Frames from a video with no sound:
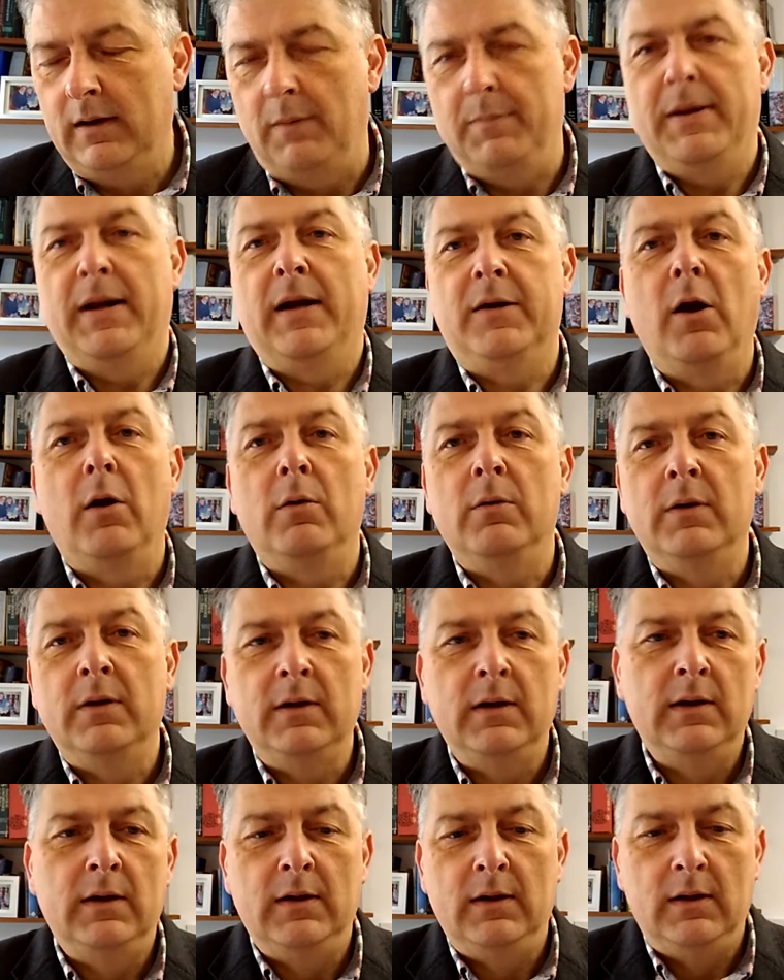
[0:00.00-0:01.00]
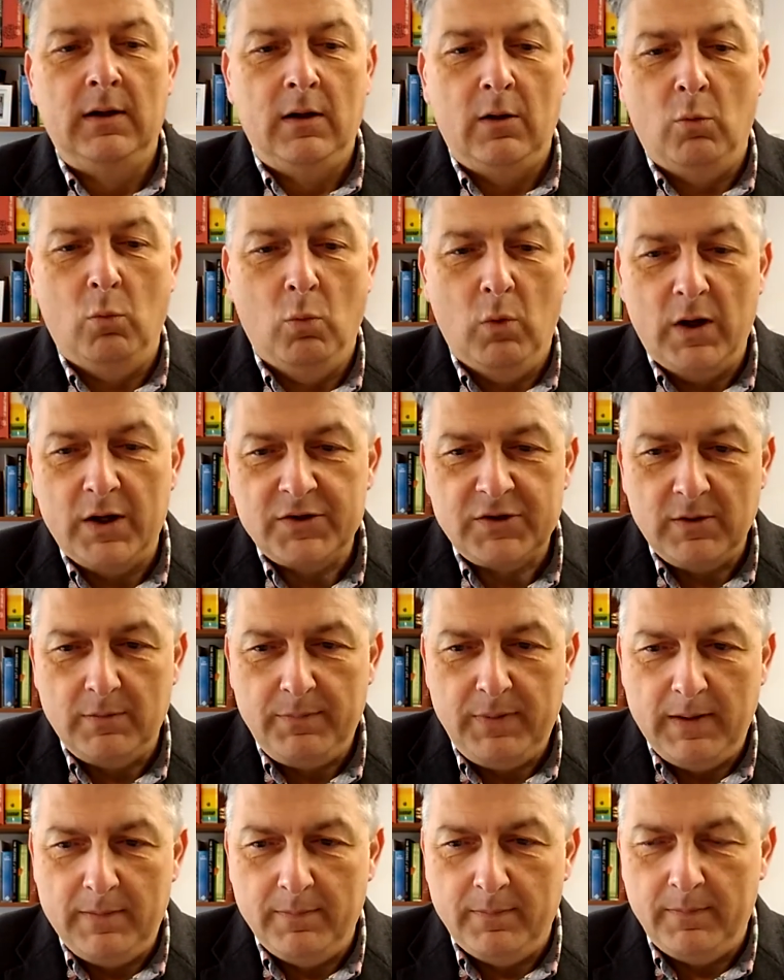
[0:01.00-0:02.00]
I mean, I don't
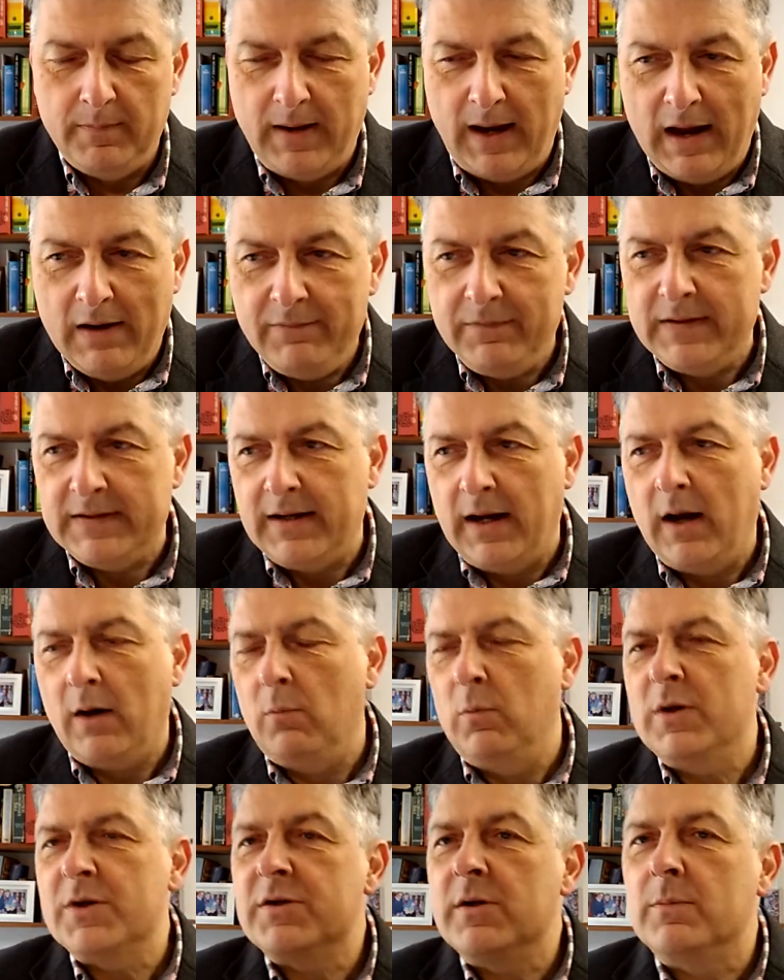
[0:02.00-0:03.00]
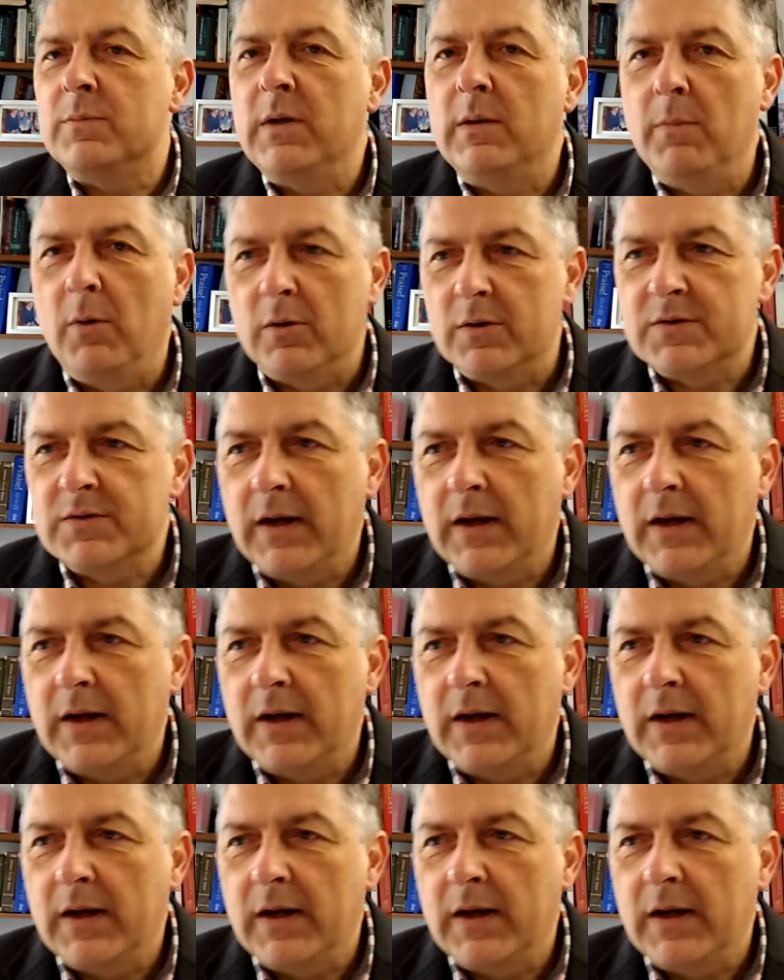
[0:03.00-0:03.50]
worship him every day. I worshipped him on